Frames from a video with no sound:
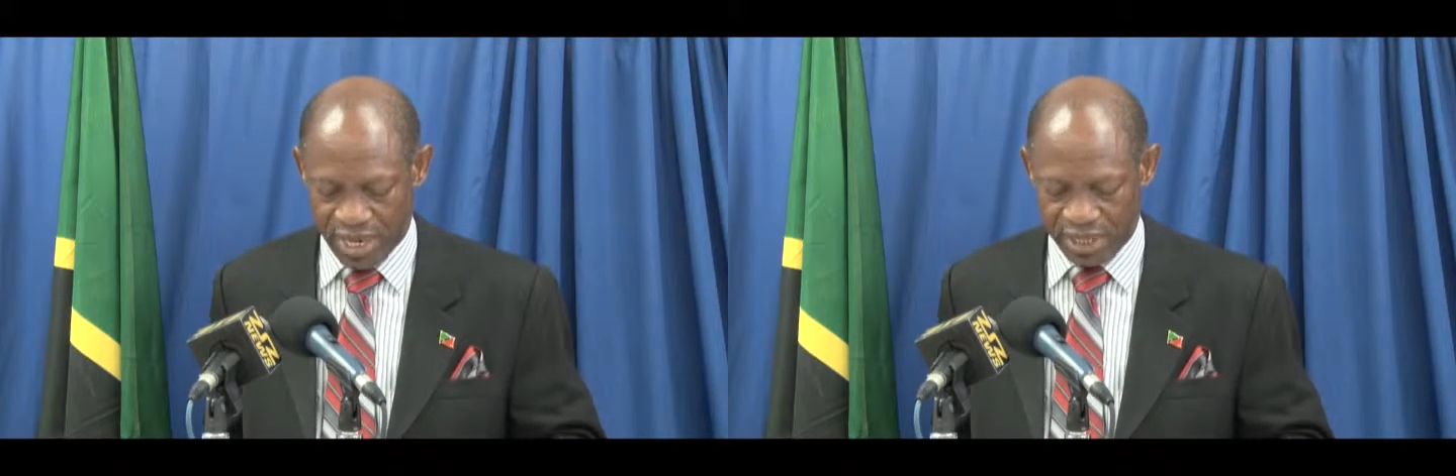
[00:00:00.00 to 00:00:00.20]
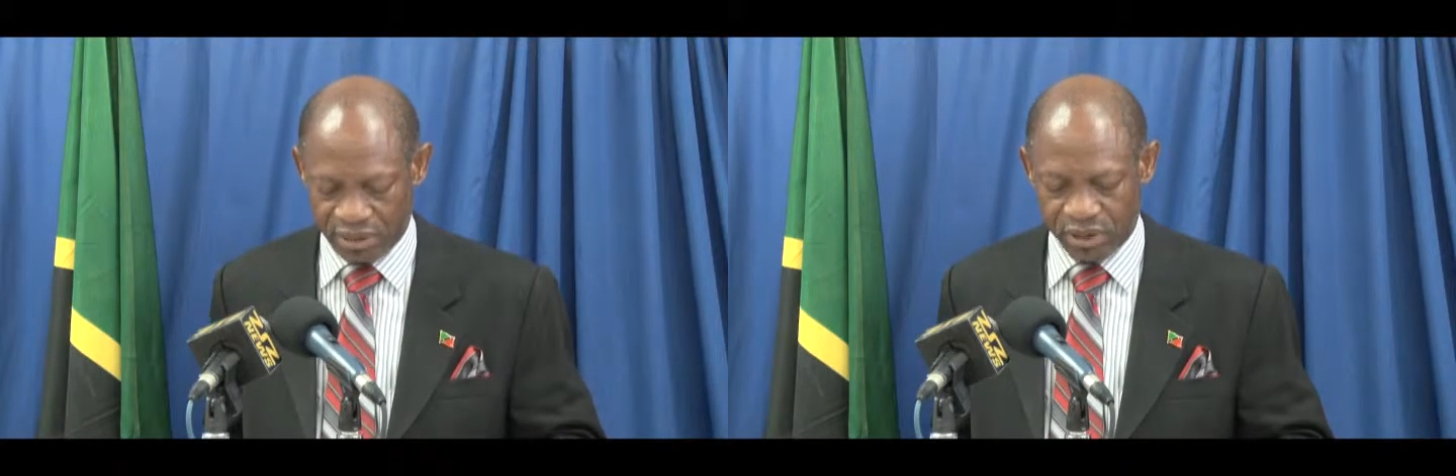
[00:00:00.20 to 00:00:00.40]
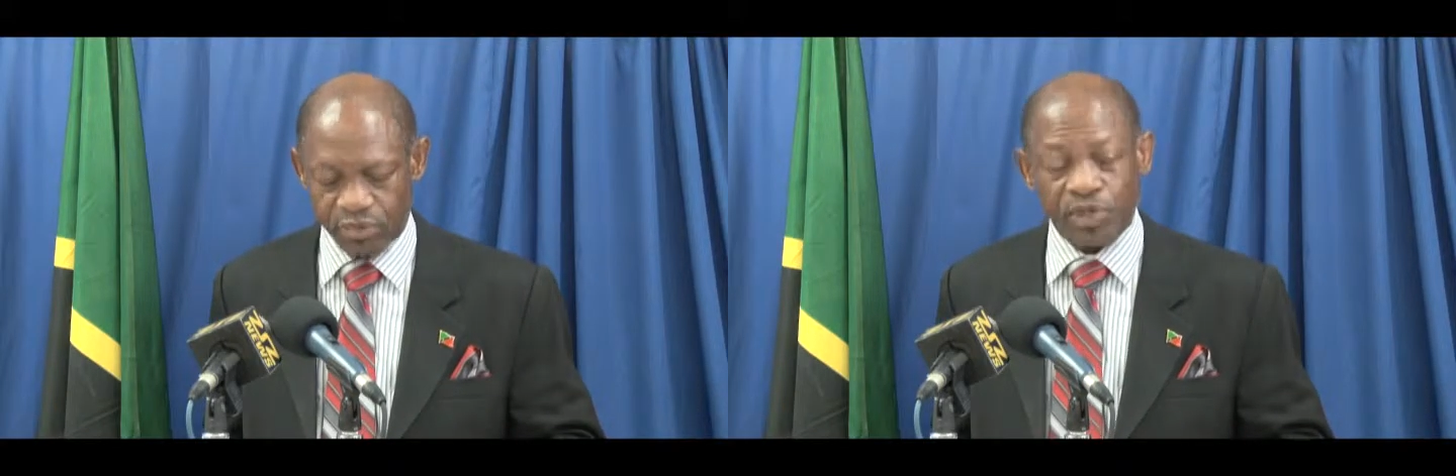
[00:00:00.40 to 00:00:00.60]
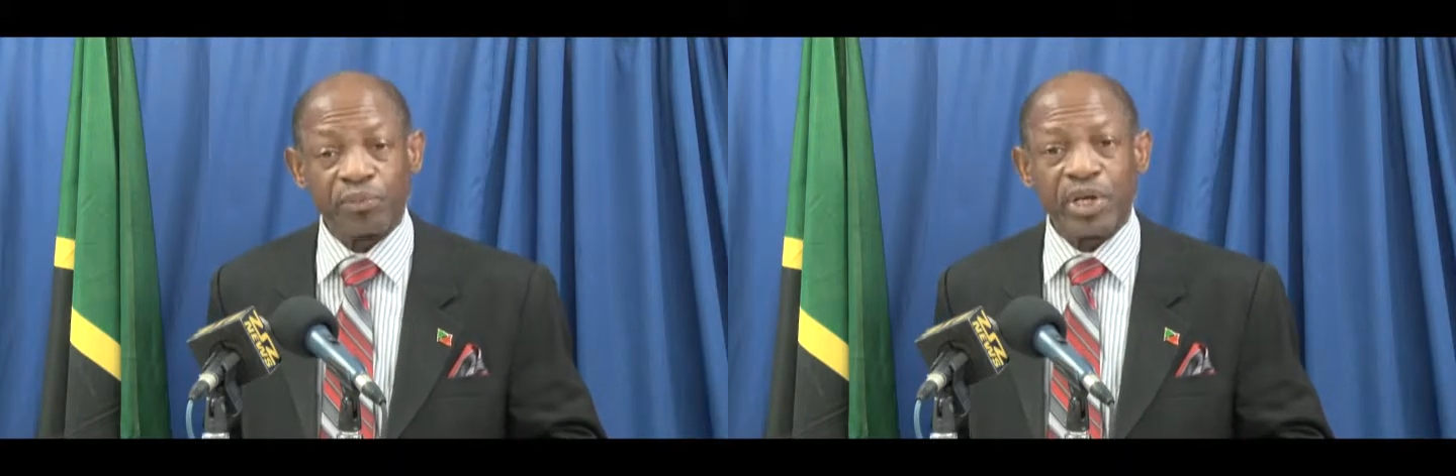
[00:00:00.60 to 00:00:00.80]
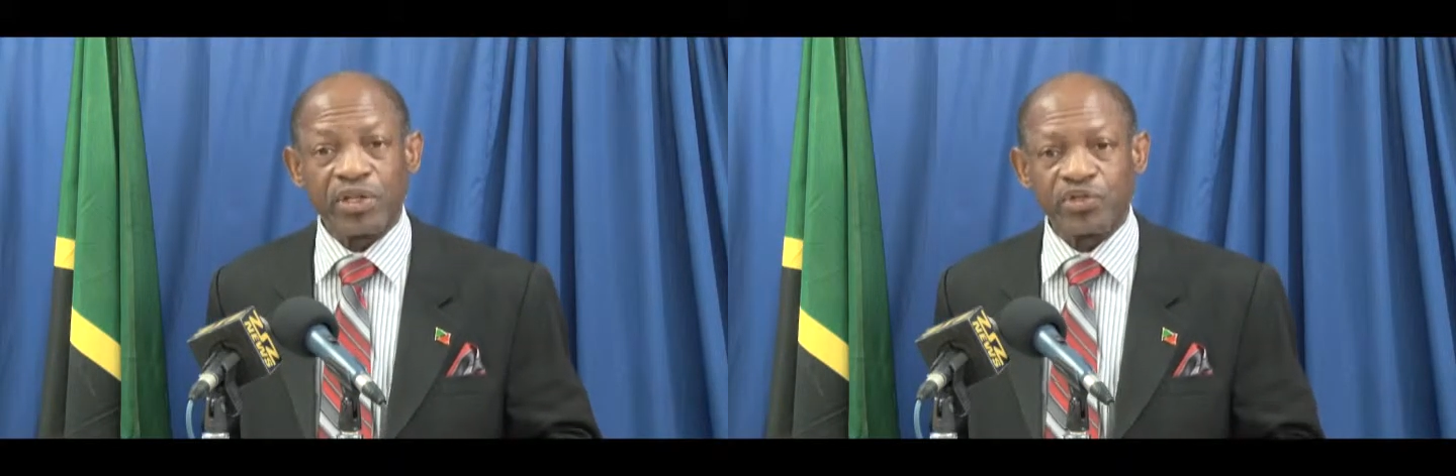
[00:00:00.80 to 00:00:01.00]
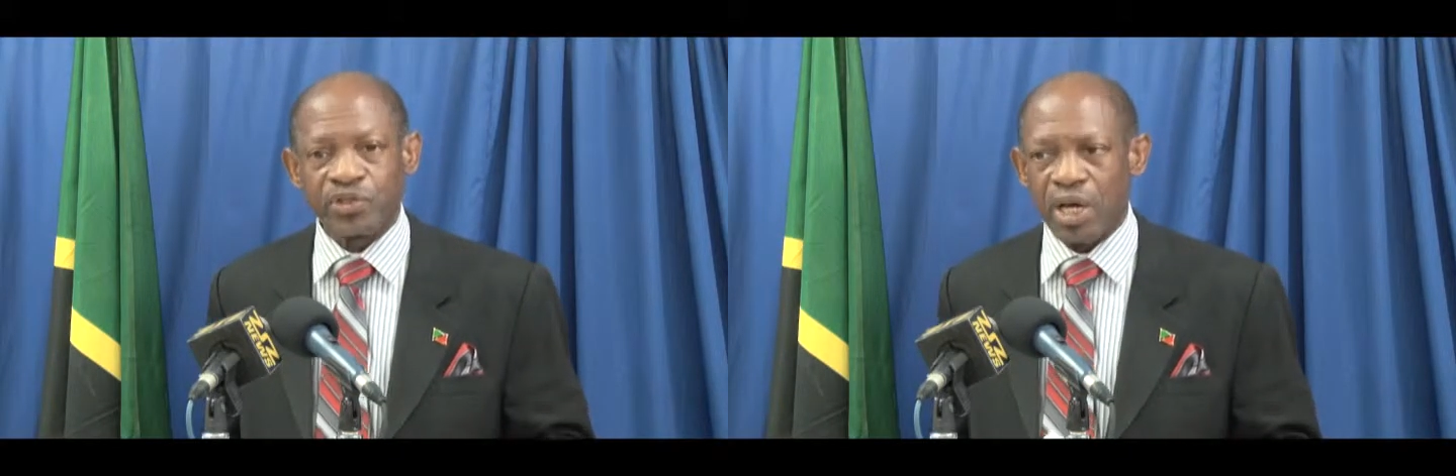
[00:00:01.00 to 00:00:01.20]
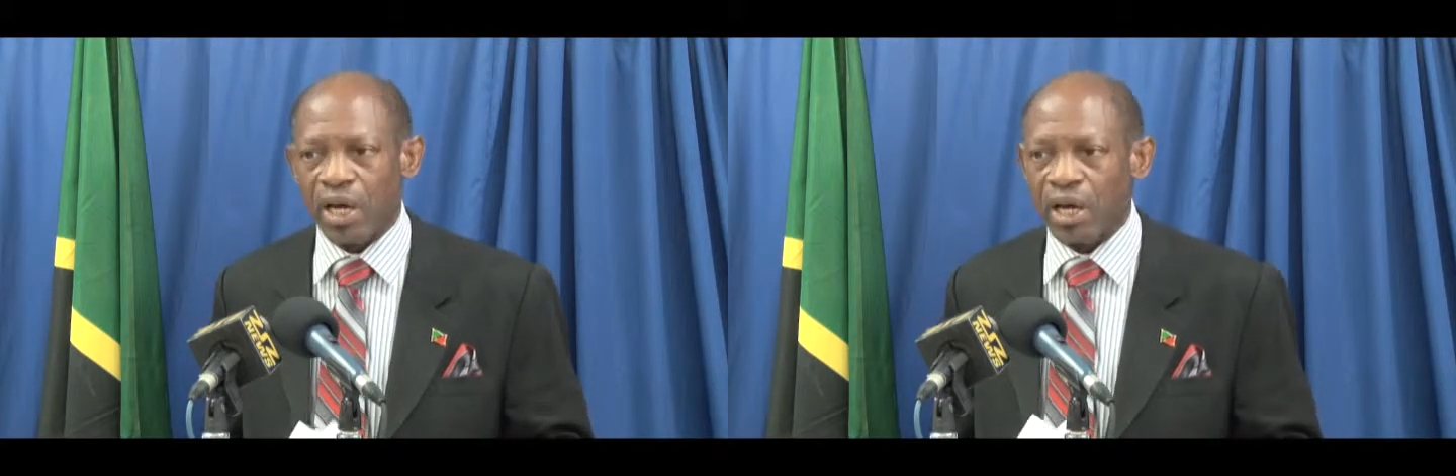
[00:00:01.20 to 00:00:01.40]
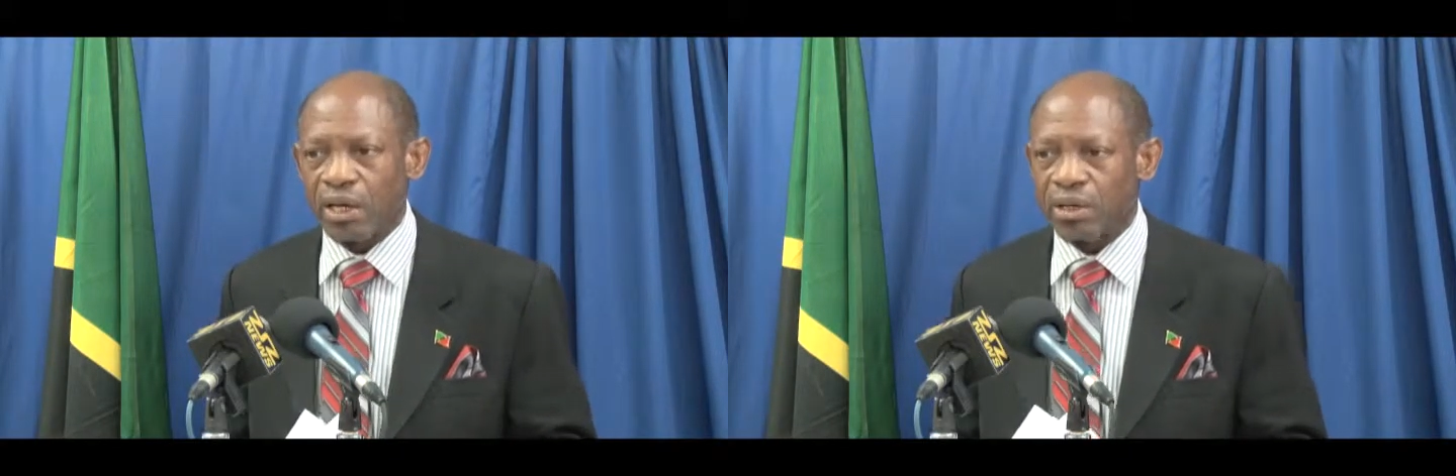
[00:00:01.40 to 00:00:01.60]
and commitments
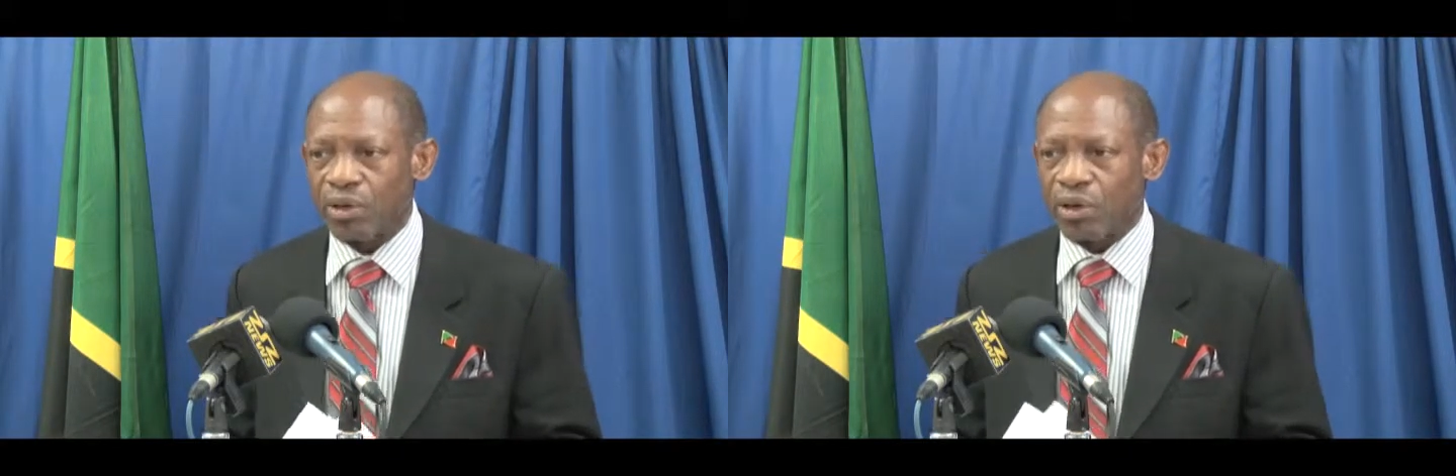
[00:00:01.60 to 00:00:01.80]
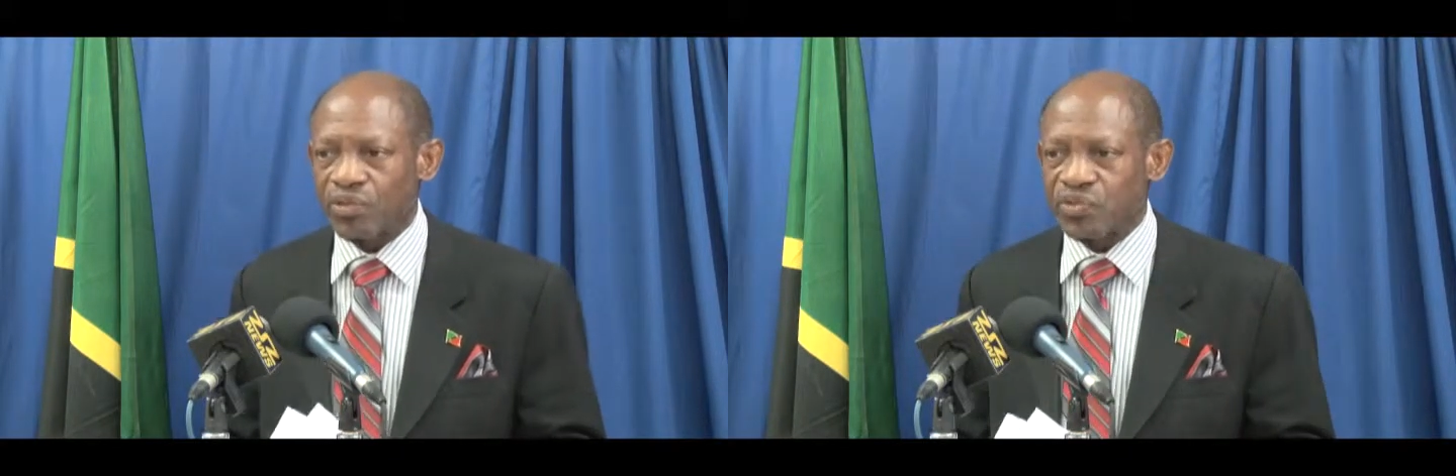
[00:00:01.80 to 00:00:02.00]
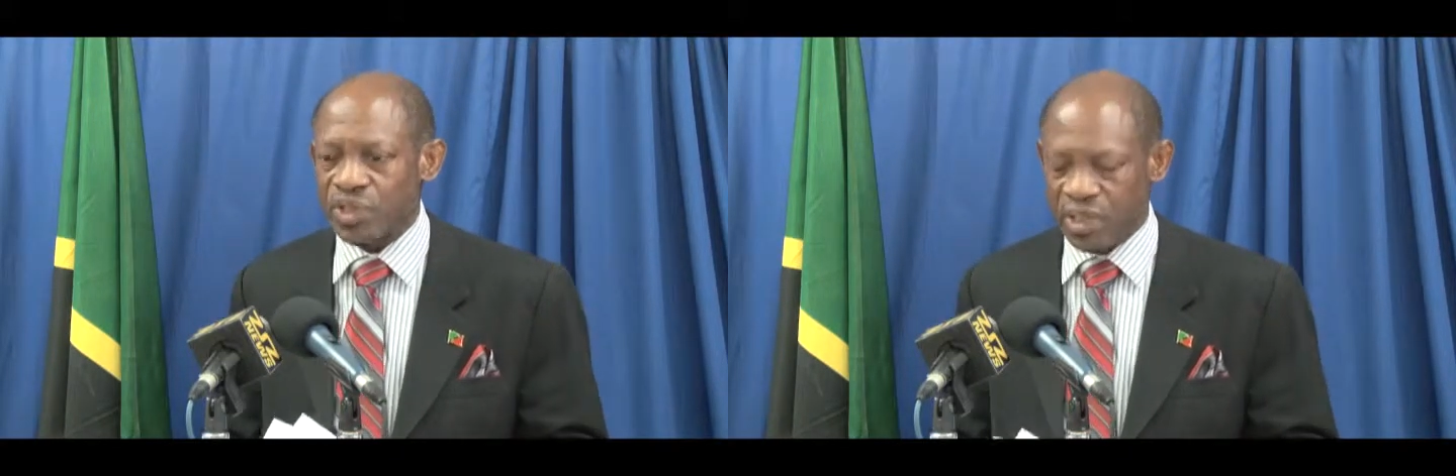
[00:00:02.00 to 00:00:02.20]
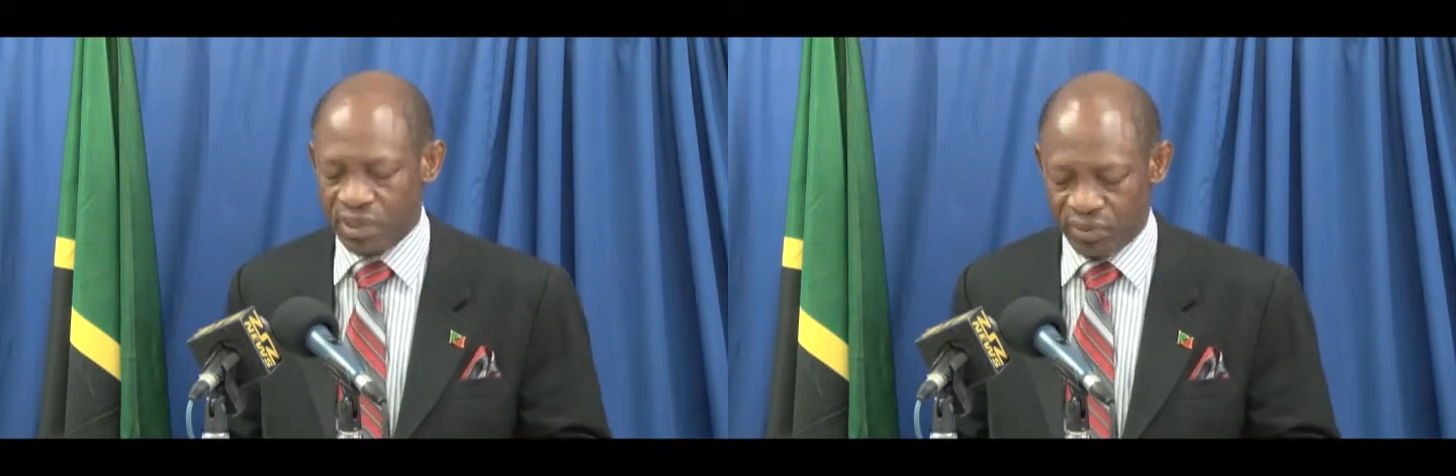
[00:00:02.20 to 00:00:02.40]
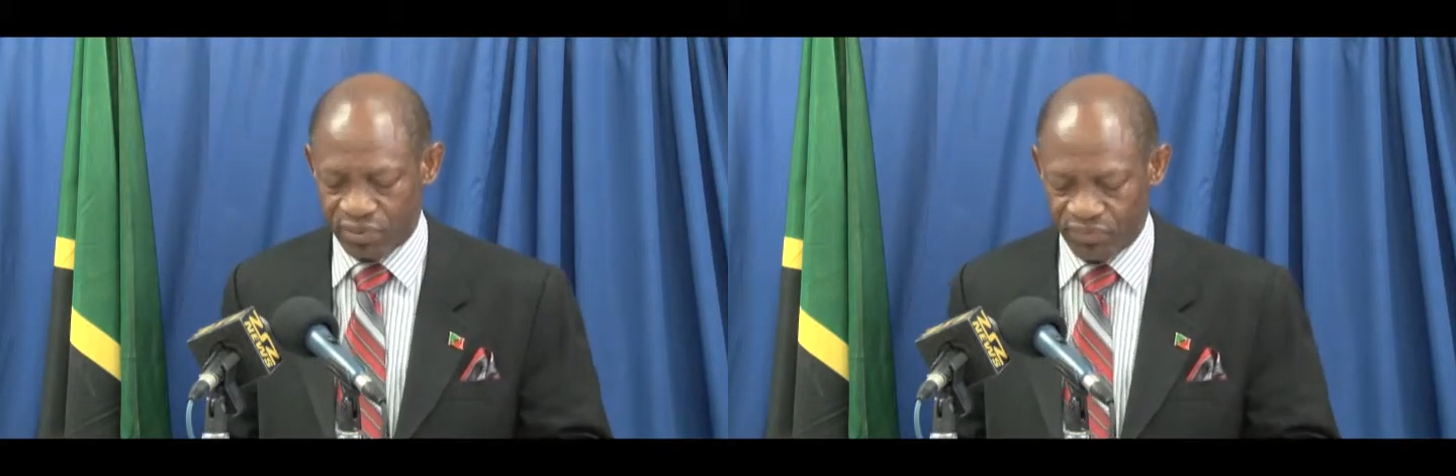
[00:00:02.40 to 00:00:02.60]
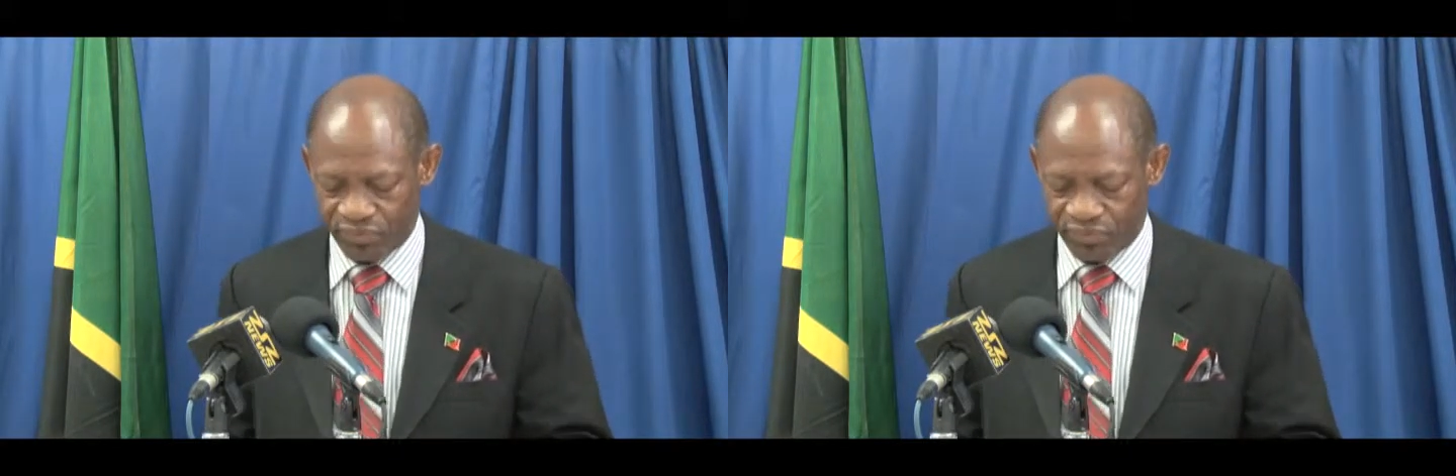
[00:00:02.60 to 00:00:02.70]
are concerned.